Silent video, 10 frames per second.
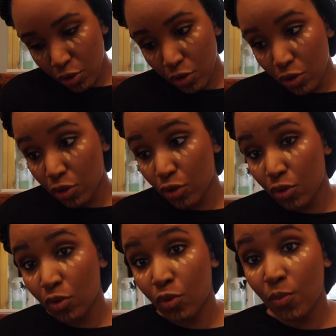
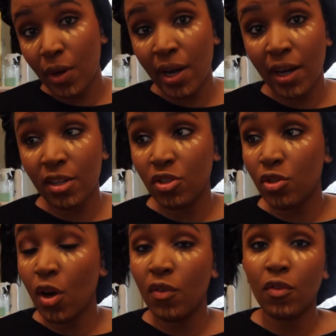to my just
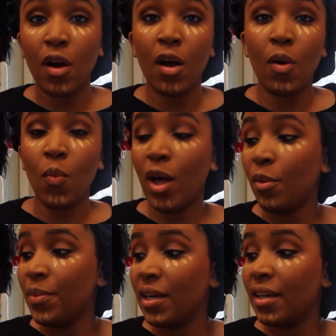overall
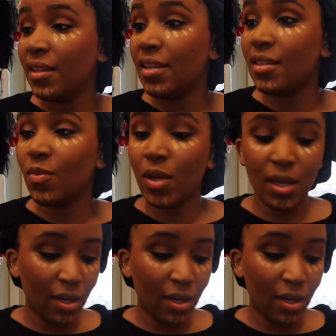well-being this week.